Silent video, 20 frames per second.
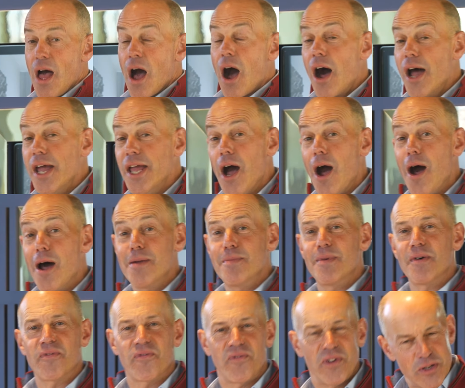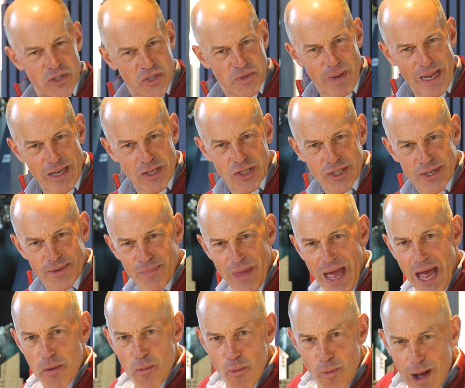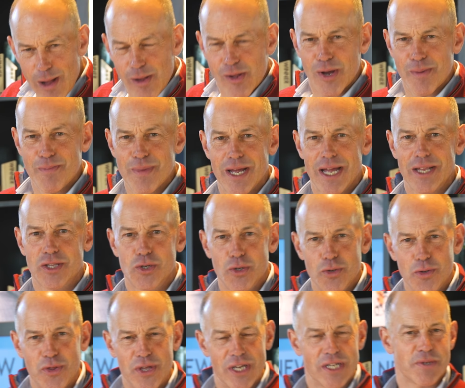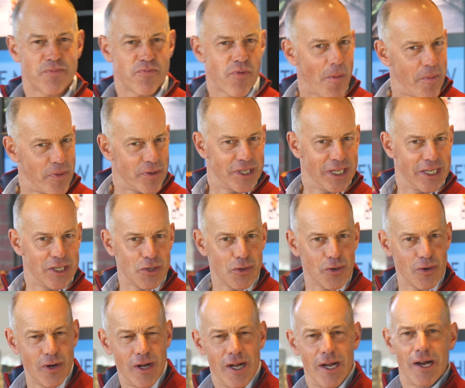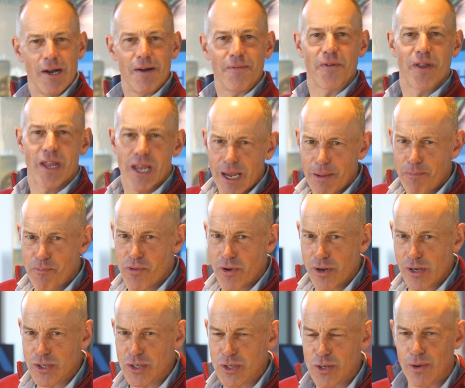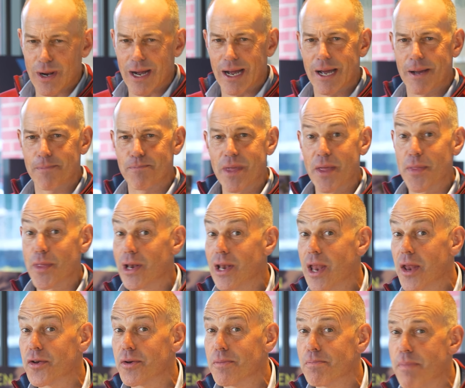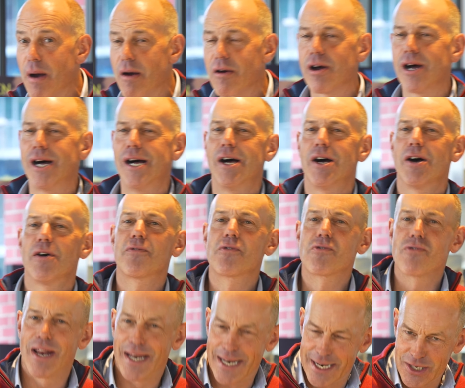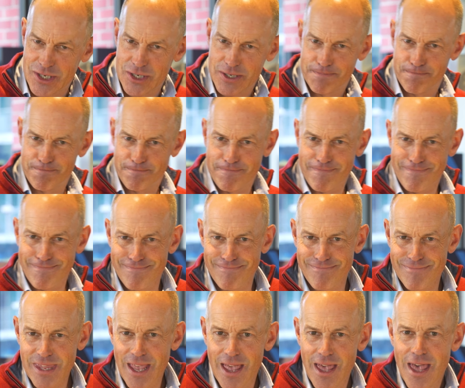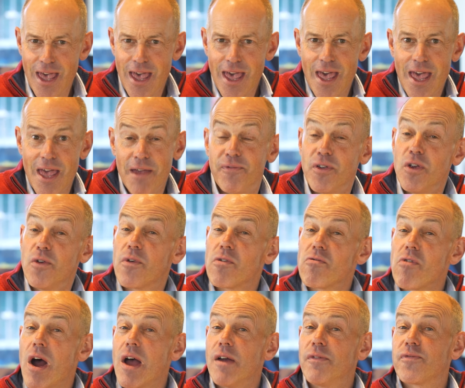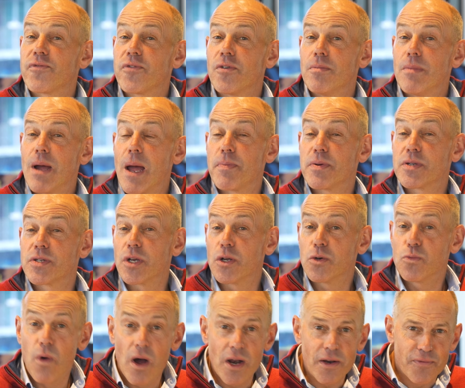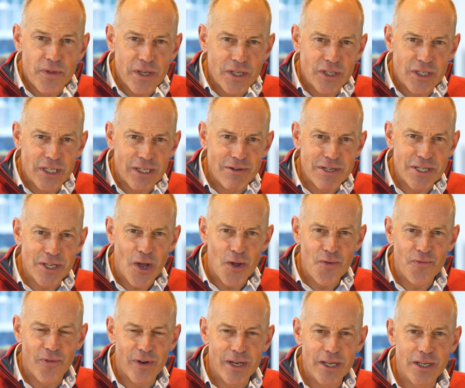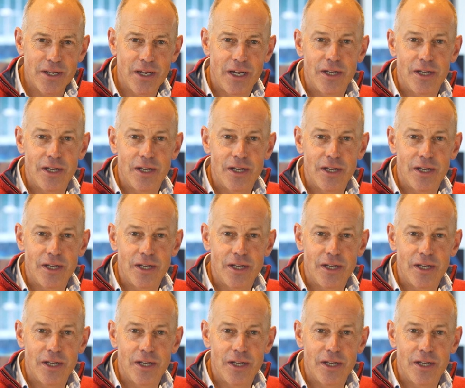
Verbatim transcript: Hi, I'm Phil Spencer and welcome to this property tour of Kidbrooke Square in the London Borough of Greenwich. If you've arrived from episode one of this series, hopefully